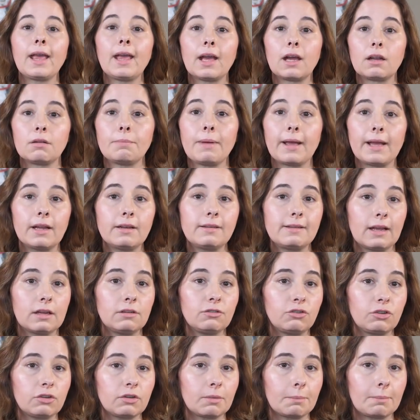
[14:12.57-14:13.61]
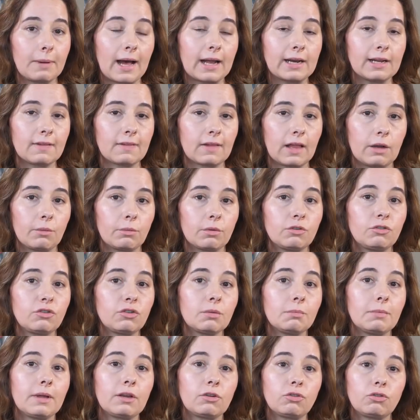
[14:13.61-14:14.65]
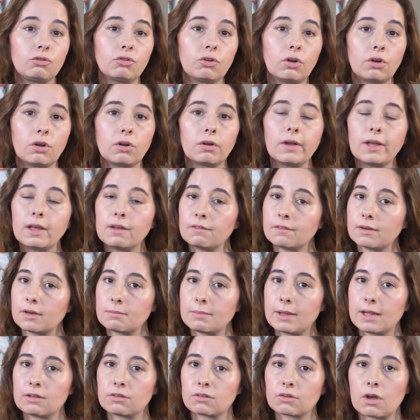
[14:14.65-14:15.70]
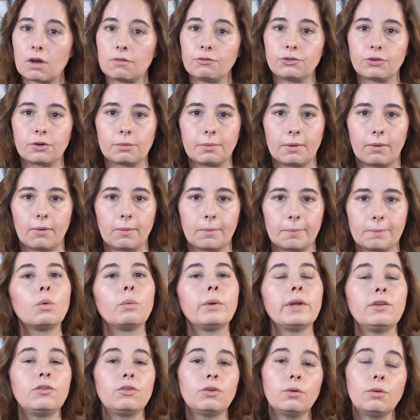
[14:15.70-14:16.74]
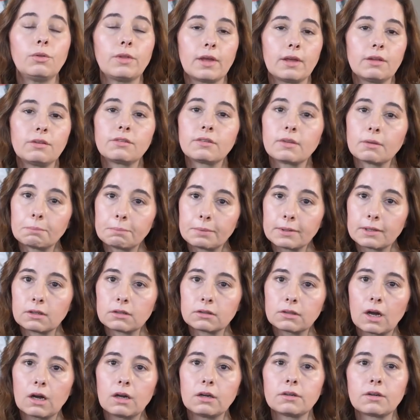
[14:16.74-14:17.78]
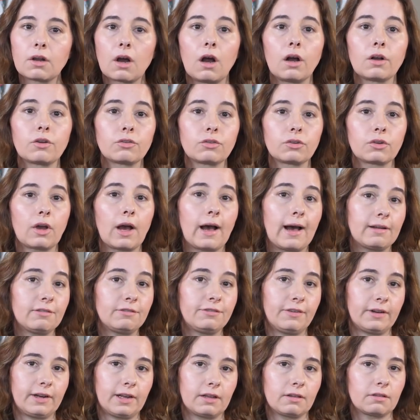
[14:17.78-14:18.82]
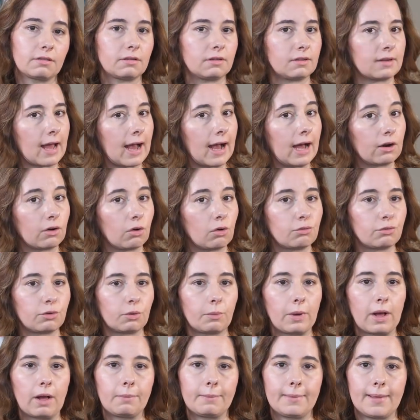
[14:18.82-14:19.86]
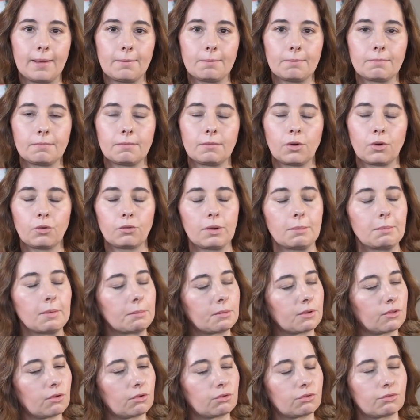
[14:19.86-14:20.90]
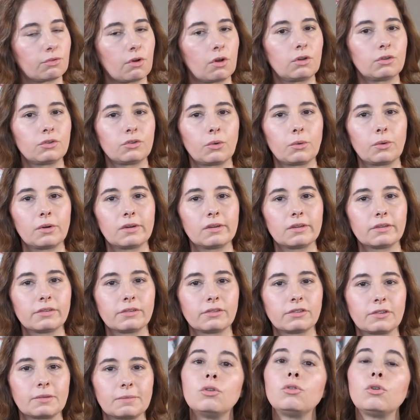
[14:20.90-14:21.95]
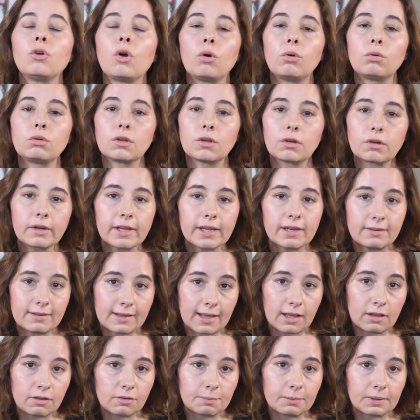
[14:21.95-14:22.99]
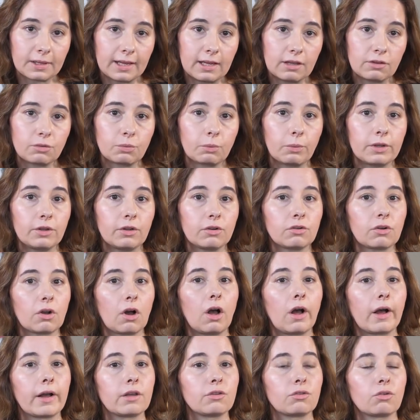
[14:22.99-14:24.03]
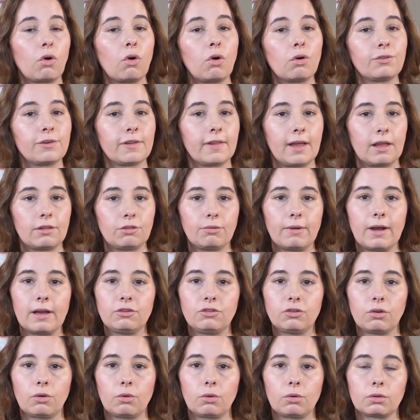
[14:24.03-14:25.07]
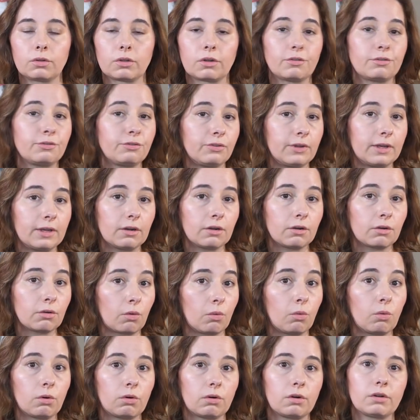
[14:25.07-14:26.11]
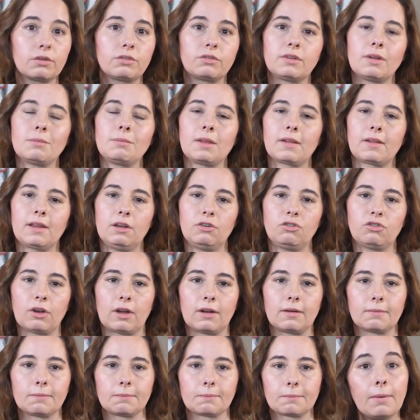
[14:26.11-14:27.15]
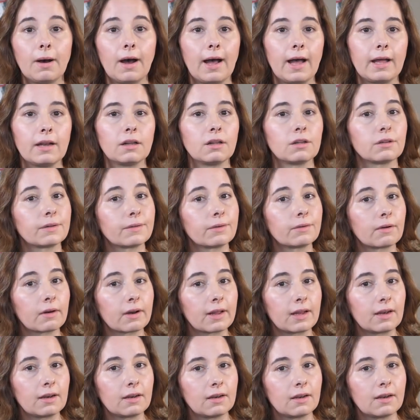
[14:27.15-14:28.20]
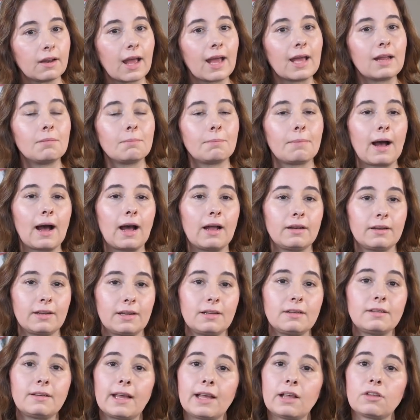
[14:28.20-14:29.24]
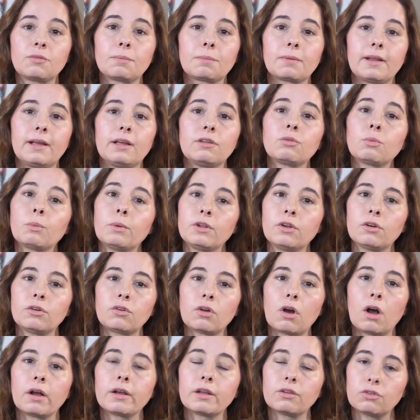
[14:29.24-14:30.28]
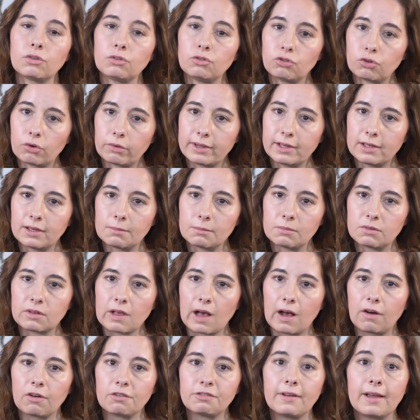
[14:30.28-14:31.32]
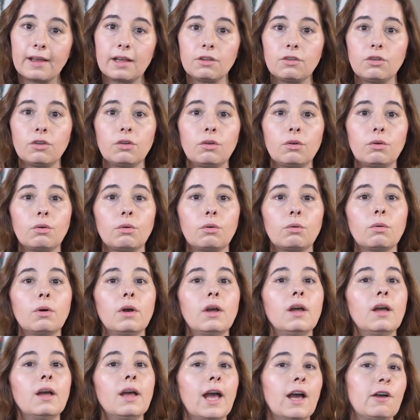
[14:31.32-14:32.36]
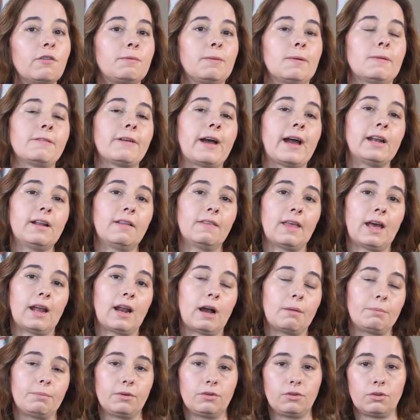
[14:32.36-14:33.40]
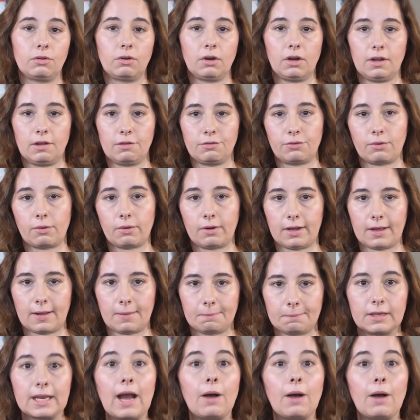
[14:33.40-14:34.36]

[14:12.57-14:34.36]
And pay attention to body language to make sure he remains comfortable. We do this to build our dog's confidence, not overwhelm him. Remember those vault doors? No learning takes place when your dog is over that threshold of fear or stimulation. But learning and bonding takes place when your dog is enjoying himself and you have provided that opportunity for him.